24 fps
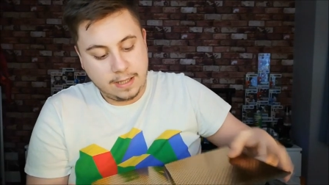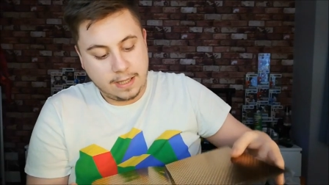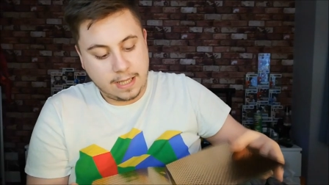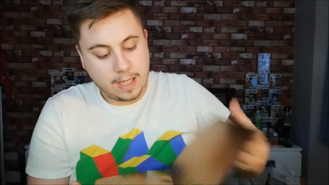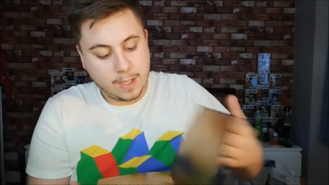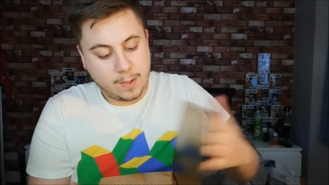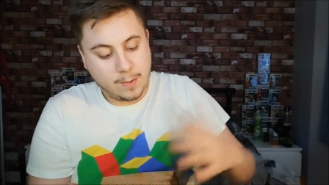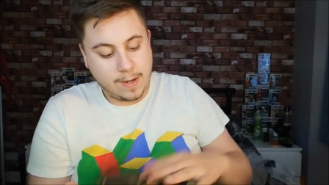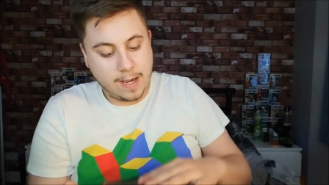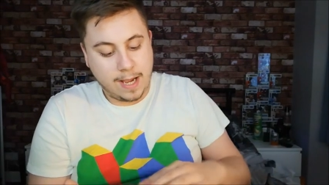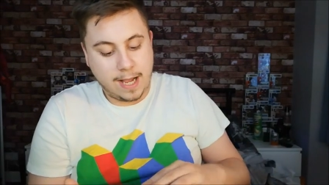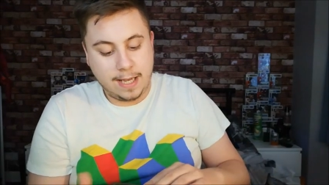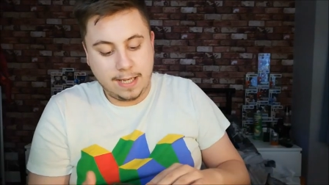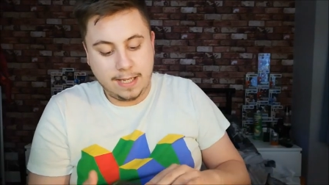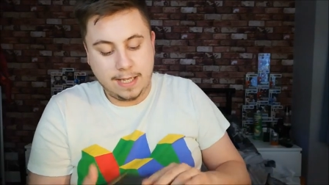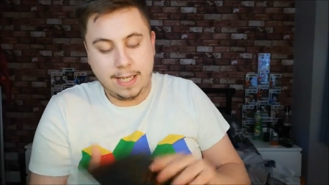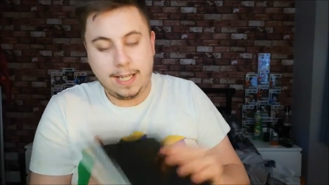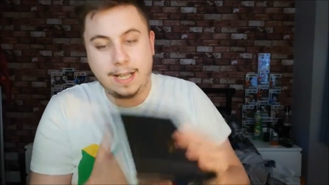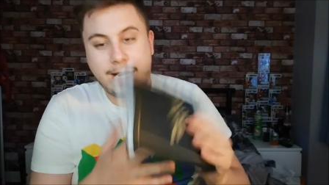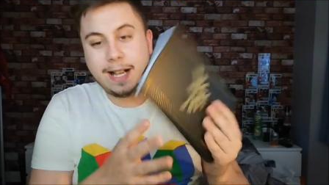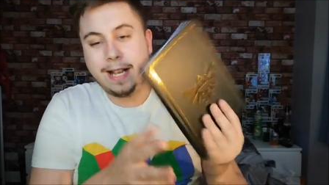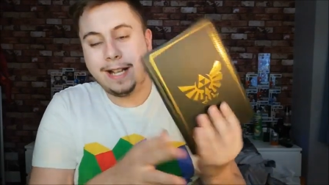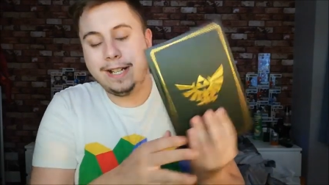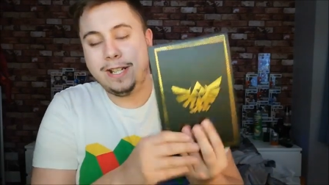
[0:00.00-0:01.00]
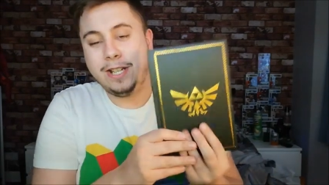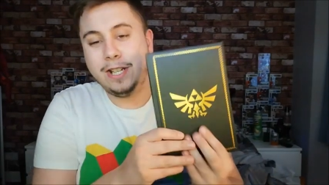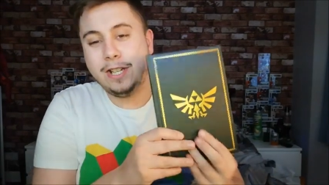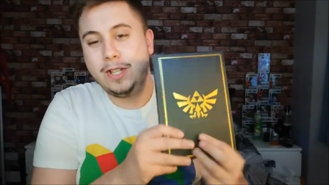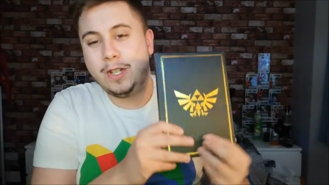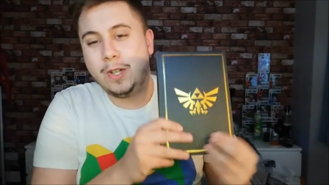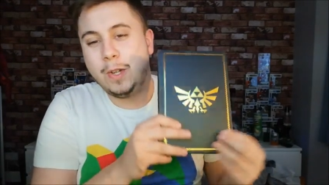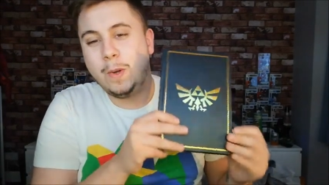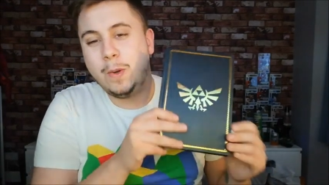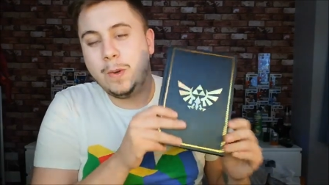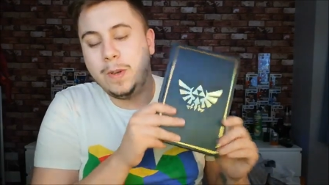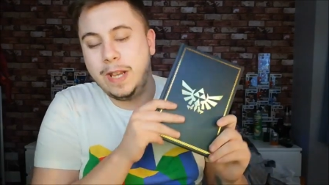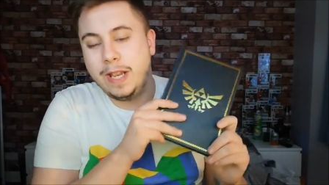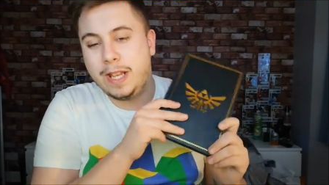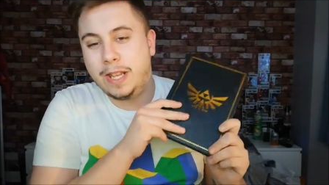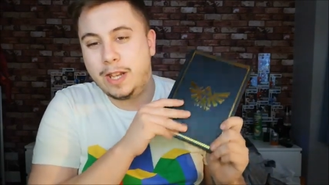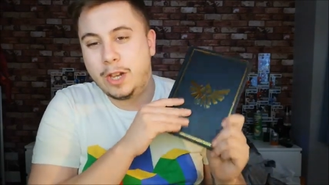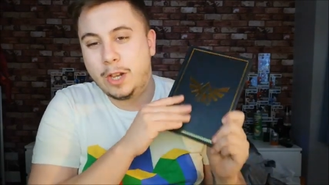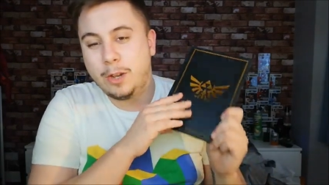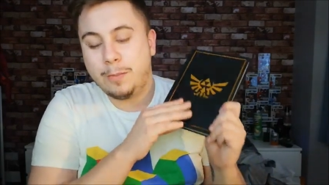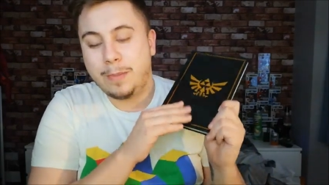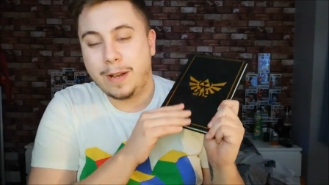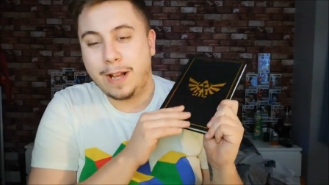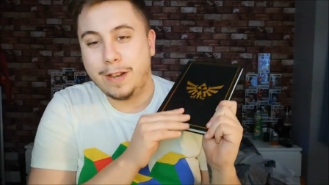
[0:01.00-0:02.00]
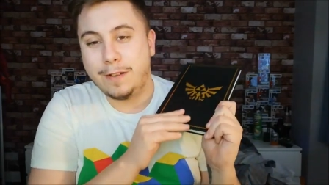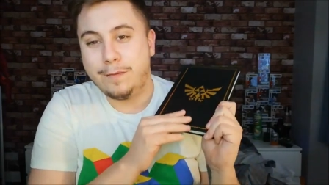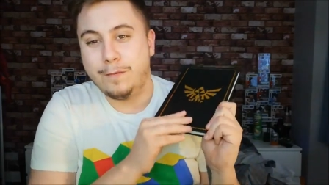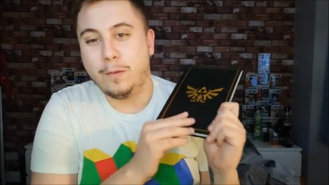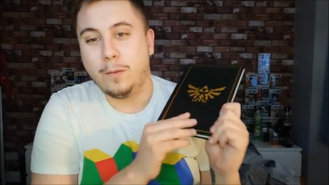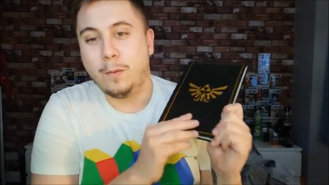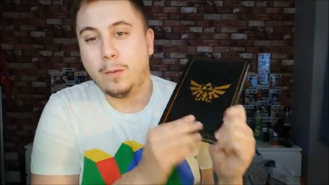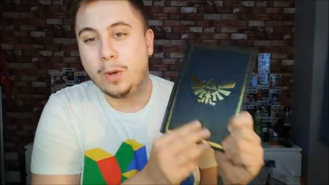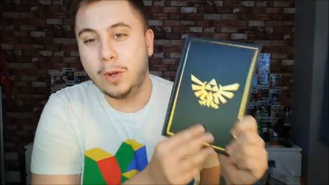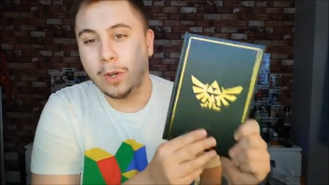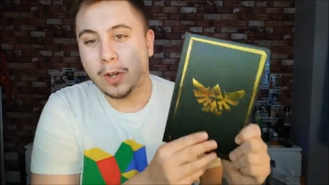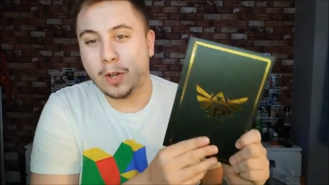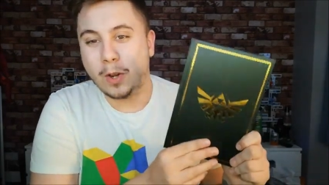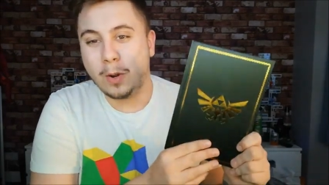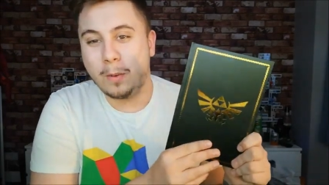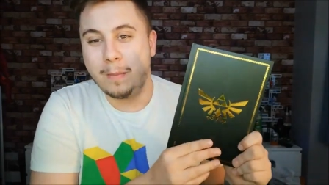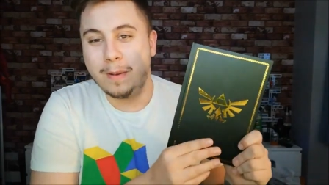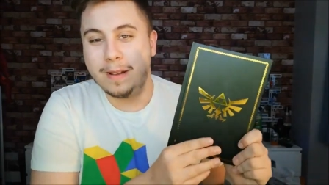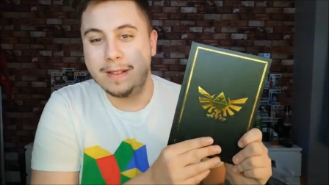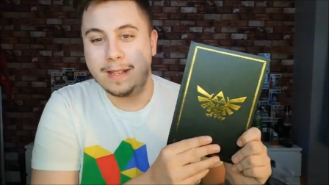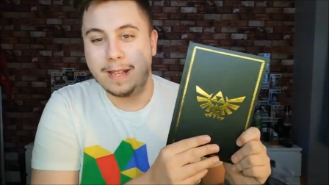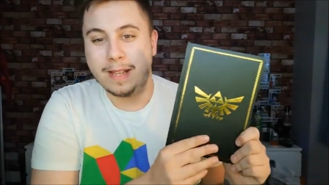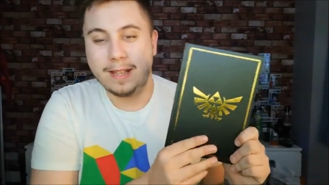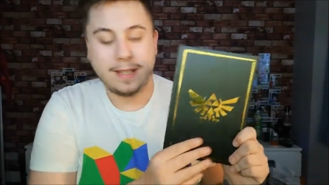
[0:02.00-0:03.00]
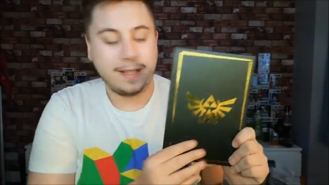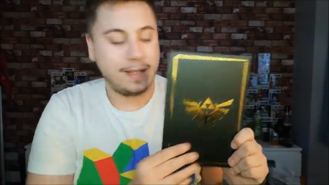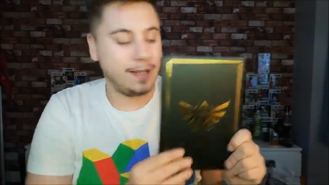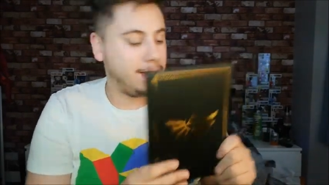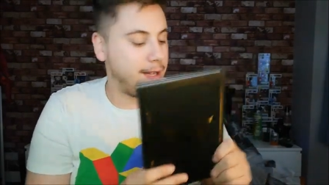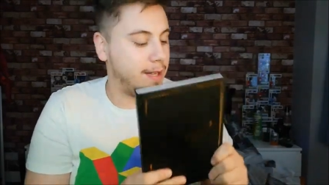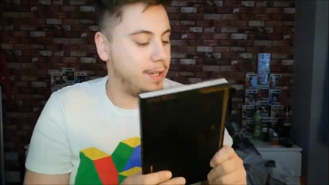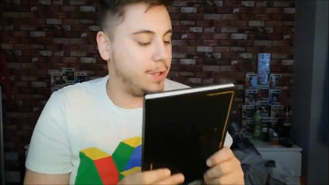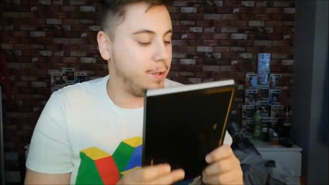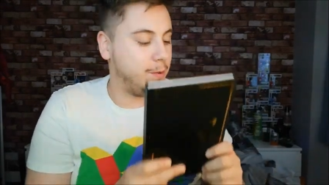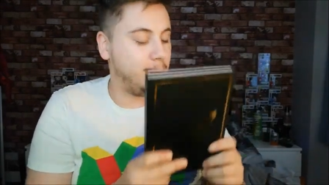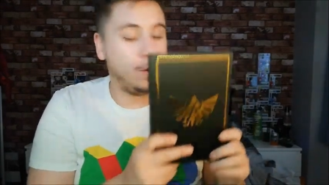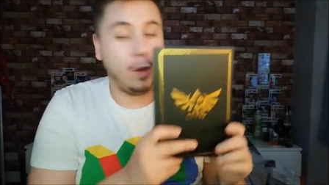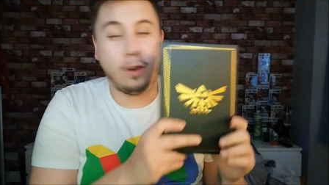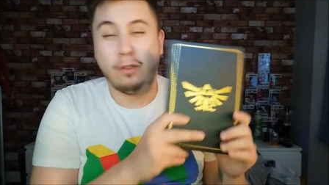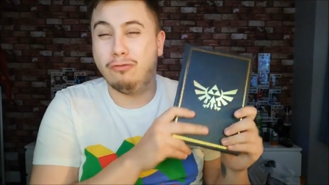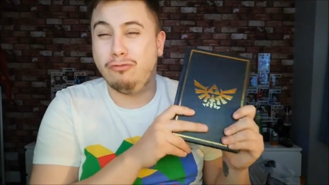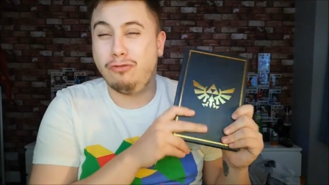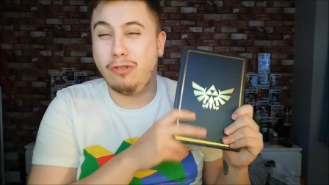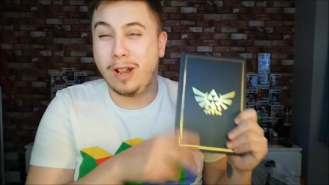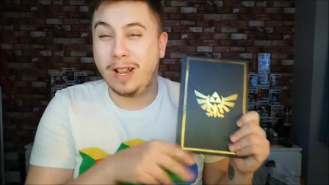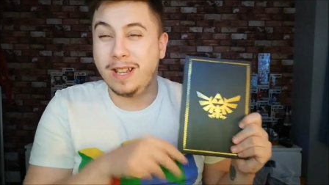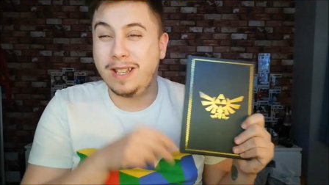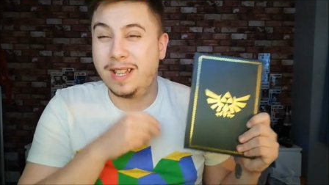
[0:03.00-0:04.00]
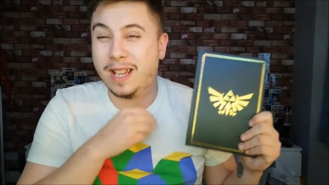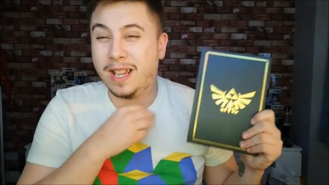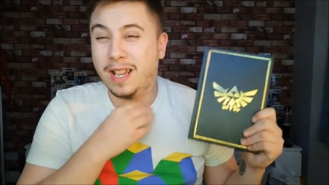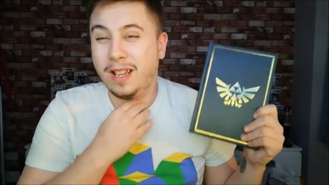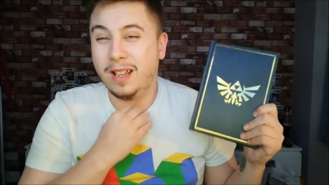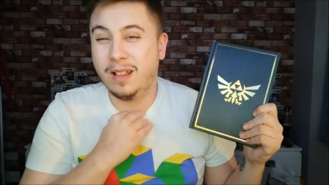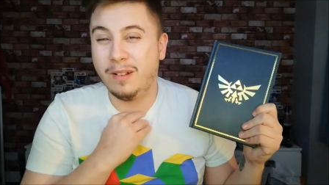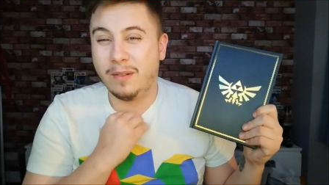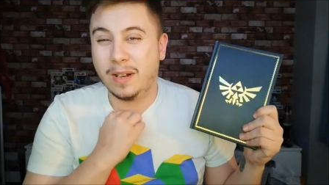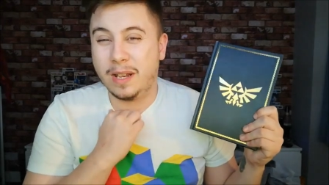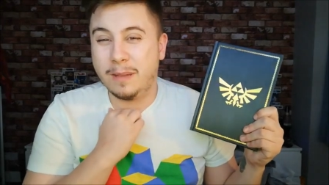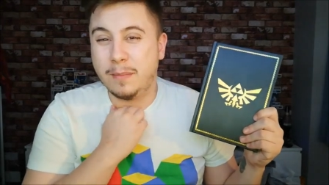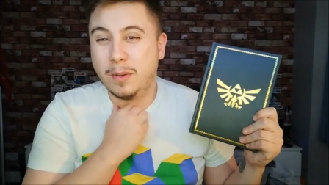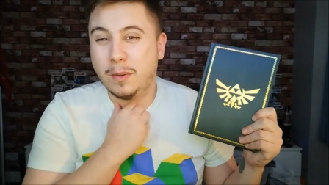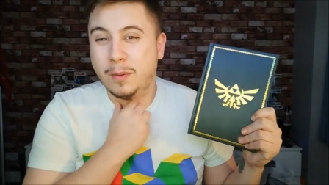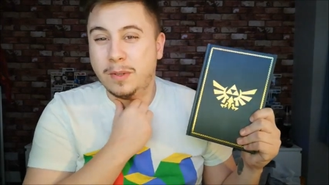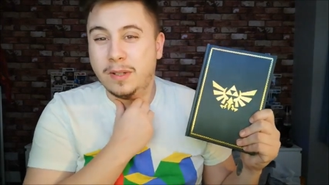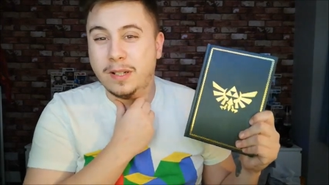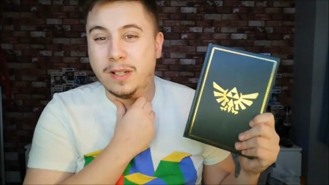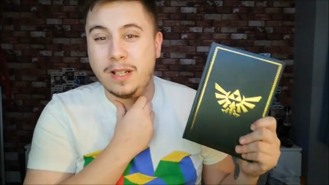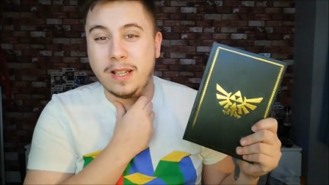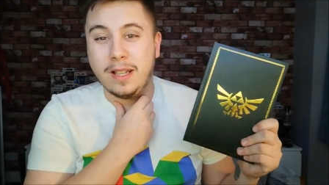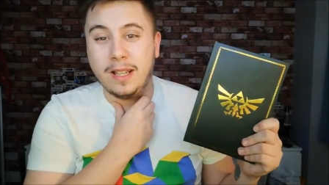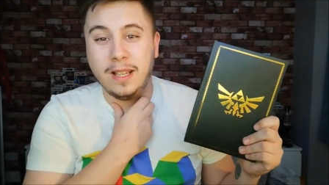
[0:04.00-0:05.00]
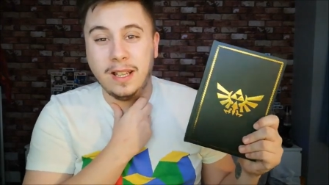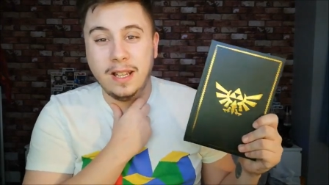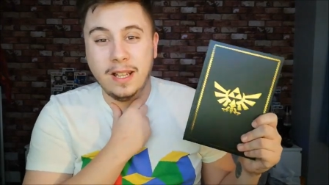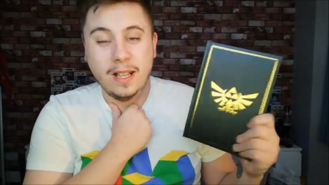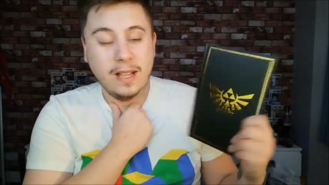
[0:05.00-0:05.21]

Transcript: That's quite handy. I actually do need a notepad for work on my desk. I do a lot of writing when I'm at work.